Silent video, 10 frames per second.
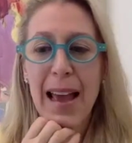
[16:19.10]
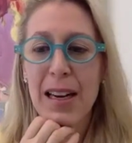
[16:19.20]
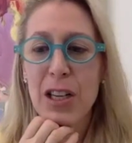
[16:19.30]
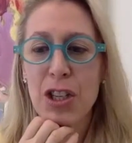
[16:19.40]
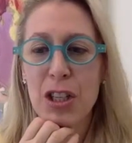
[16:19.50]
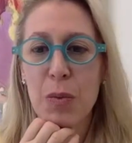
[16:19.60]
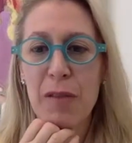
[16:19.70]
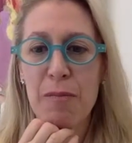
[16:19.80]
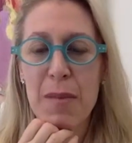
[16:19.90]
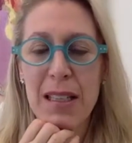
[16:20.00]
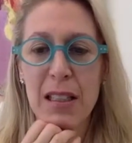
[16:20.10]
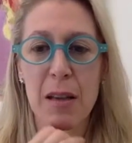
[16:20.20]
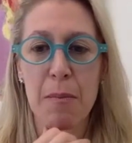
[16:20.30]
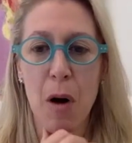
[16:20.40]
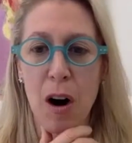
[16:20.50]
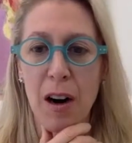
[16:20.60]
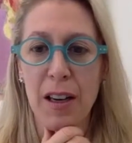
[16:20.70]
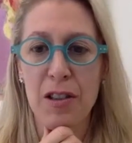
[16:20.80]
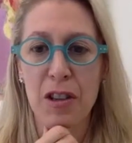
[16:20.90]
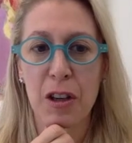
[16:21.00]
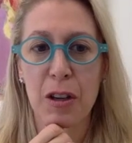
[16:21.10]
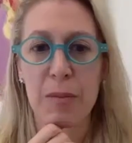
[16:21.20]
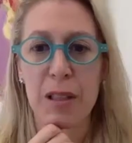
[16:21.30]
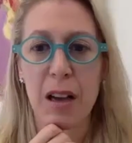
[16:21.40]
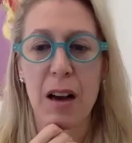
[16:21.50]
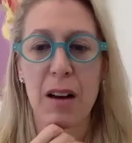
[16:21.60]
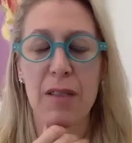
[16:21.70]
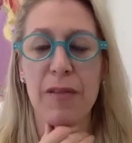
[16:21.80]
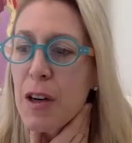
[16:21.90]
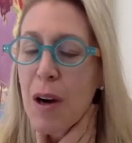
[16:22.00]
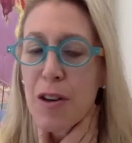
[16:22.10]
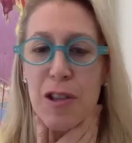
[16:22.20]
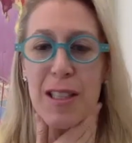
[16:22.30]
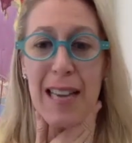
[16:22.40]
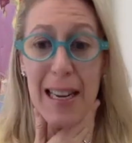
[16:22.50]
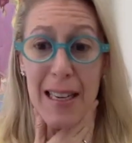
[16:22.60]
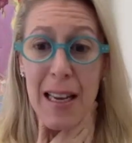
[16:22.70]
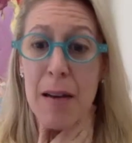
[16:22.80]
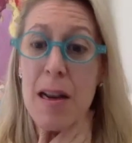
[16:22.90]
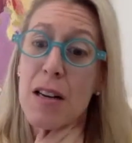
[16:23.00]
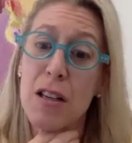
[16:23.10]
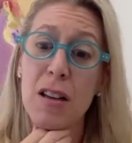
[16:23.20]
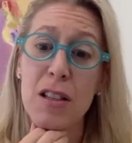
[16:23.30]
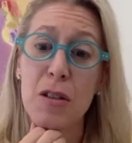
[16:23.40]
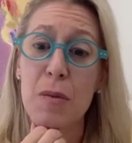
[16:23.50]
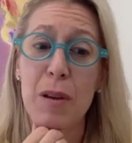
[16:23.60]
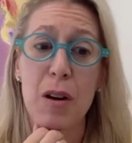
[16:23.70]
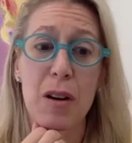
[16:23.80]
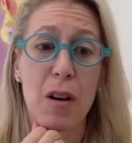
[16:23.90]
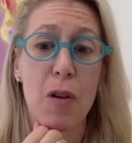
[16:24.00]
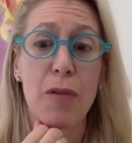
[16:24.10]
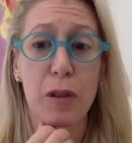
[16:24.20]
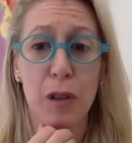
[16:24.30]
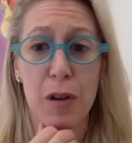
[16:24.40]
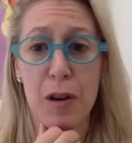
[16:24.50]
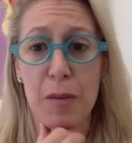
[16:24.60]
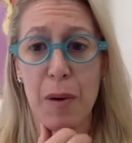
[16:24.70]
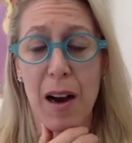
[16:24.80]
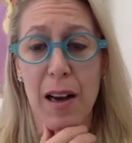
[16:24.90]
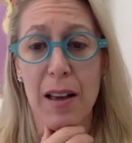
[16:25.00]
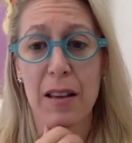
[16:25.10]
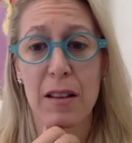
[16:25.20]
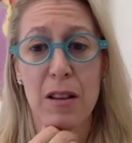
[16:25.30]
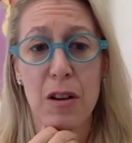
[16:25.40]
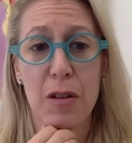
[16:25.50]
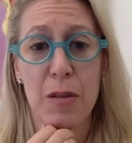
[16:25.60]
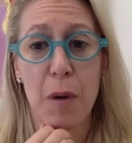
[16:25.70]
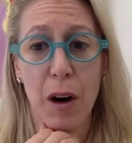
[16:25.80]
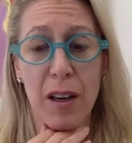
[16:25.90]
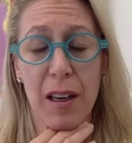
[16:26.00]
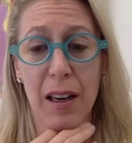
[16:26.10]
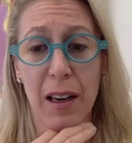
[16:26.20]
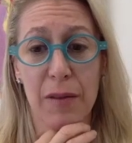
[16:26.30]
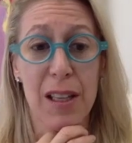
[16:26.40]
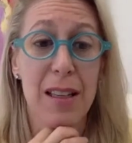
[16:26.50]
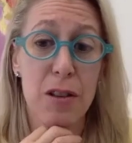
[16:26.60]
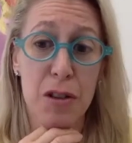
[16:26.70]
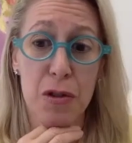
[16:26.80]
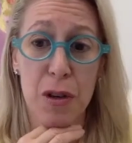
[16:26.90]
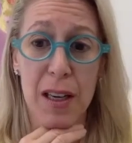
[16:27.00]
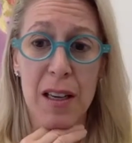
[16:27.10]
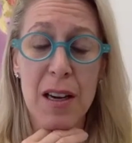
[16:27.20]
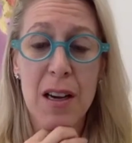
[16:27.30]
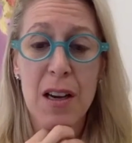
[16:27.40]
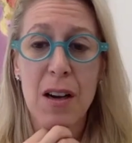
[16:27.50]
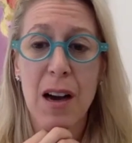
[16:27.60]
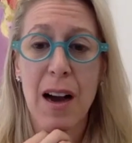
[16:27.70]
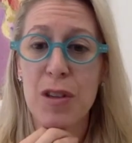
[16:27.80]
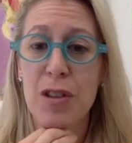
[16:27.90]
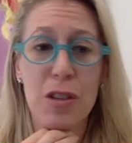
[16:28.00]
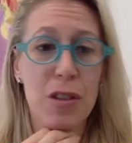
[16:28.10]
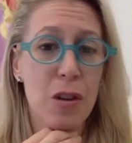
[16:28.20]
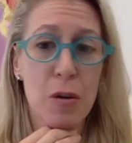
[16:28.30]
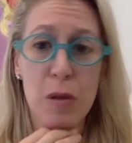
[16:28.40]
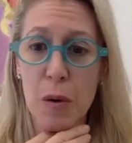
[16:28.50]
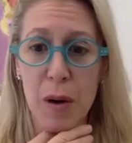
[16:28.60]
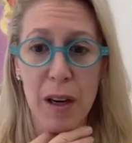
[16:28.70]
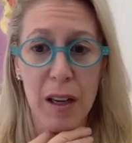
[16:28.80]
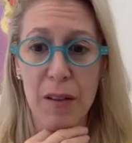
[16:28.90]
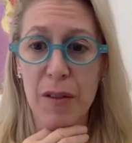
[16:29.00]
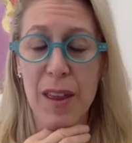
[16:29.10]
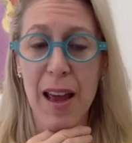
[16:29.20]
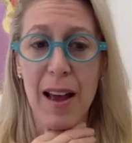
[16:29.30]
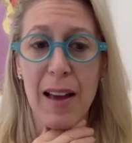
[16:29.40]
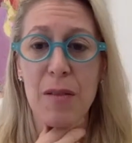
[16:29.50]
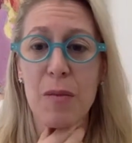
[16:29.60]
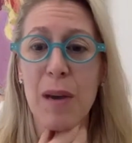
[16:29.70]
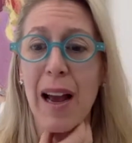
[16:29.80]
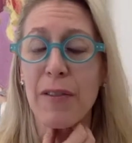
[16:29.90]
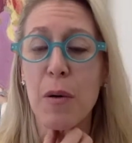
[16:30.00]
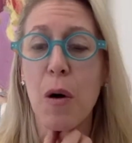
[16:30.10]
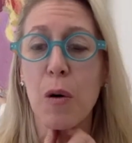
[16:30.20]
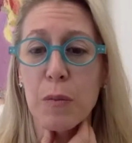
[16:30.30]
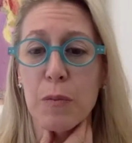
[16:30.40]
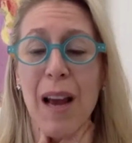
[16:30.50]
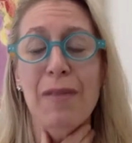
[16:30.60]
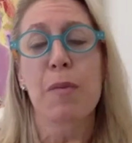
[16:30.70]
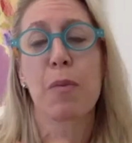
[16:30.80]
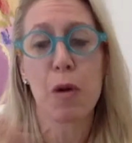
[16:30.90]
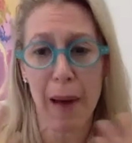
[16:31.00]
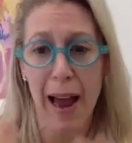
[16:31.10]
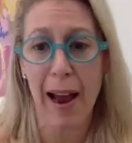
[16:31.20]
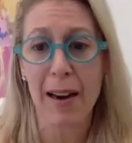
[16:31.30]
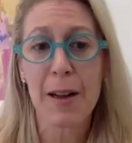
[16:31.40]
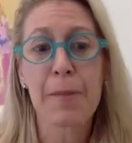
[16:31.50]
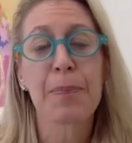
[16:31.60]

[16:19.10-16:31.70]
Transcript: And it's just, we've missed the mark in terms of, you know, understanding it. And it's also, we've been overloaded by, you know, the marketing of the industry, which is just so lucrative that we have to hold, we have to pull back.